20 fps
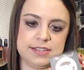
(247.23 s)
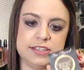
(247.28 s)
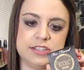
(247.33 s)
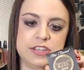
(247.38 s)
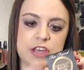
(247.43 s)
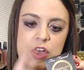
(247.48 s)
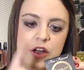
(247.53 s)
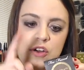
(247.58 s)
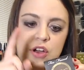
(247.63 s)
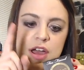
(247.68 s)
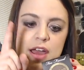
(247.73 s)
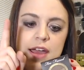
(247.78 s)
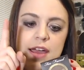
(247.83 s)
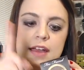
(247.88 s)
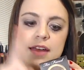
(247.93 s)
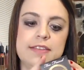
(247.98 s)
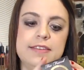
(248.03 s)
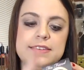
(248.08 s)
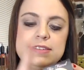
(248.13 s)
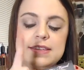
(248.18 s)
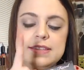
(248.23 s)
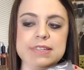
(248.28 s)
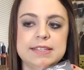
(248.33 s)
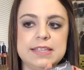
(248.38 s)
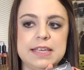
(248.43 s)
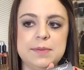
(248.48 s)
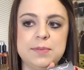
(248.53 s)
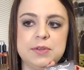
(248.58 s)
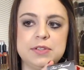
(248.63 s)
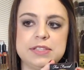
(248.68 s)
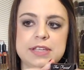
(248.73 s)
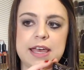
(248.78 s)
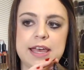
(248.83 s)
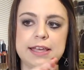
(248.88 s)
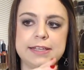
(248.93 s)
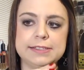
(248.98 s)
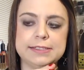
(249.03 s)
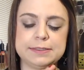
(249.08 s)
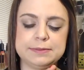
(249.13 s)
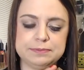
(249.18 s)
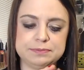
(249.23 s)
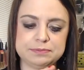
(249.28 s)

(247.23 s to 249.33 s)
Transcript: So this is the sample size.